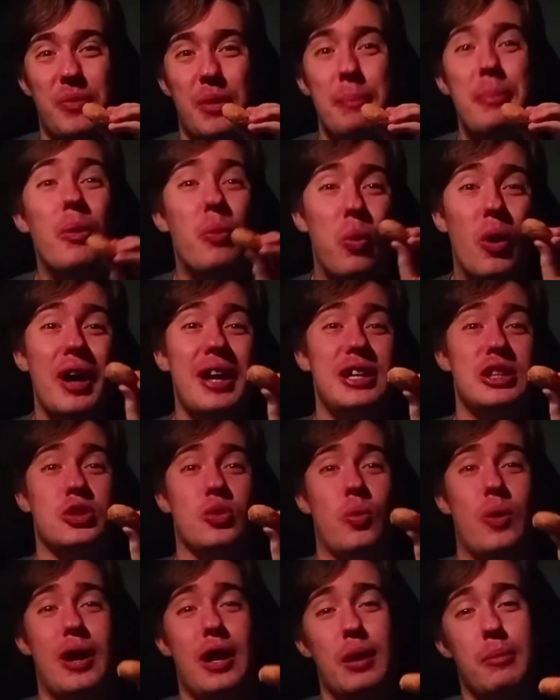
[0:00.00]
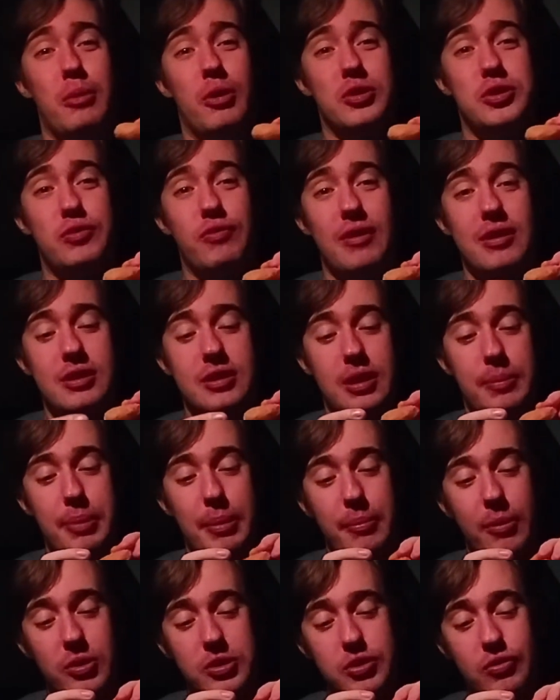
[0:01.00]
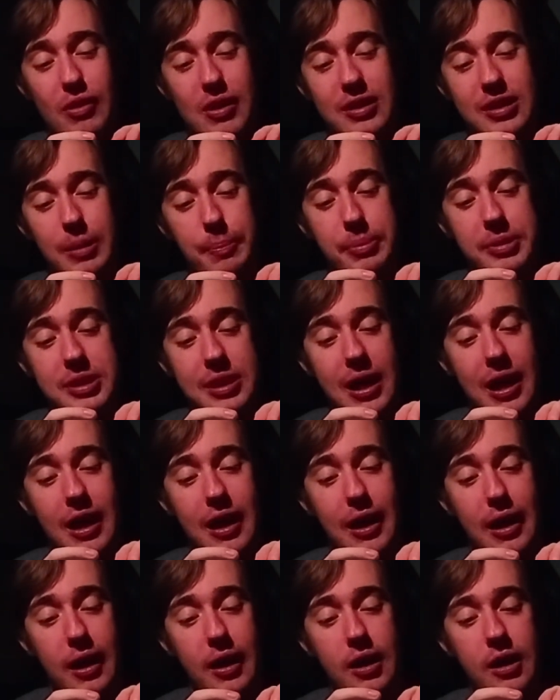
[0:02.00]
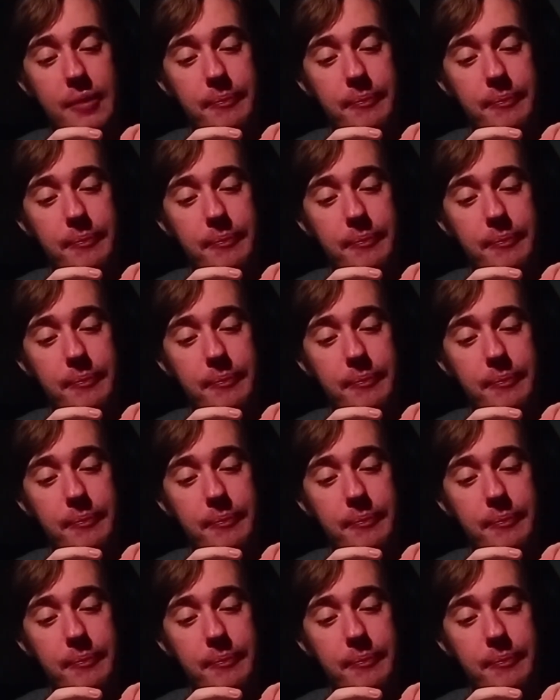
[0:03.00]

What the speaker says: But what is quite a mozzarella dipper? Mozzarella dippers are,